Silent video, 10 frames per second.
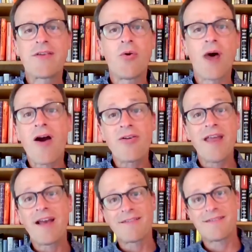So our
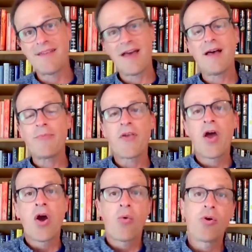next steps
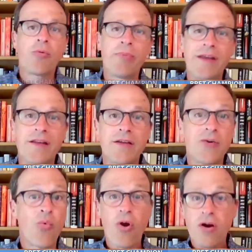will be to
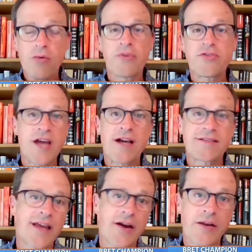work with
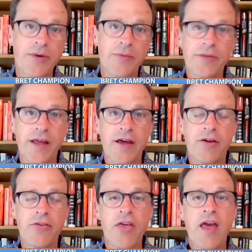Jackson County Public
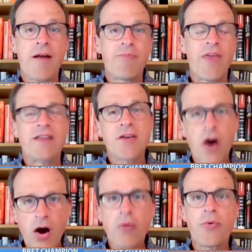Health and
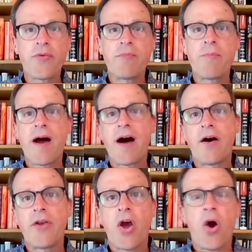talk with them
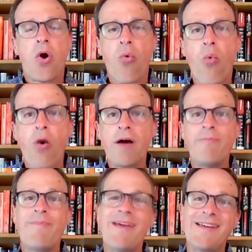about what
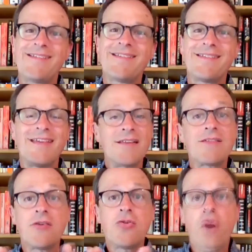makes sense.
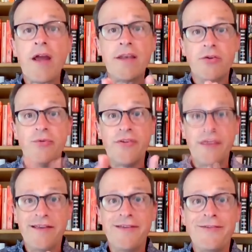The great news
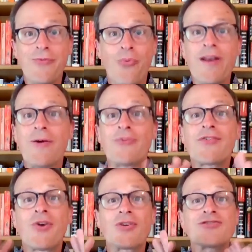is we don't
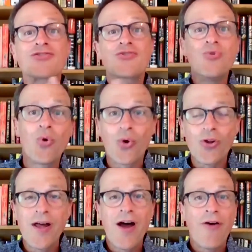start
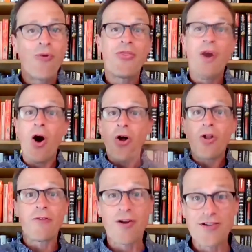school with
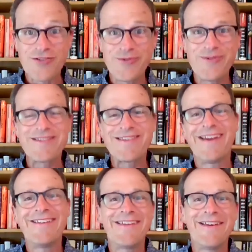all of our students
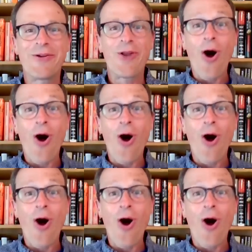until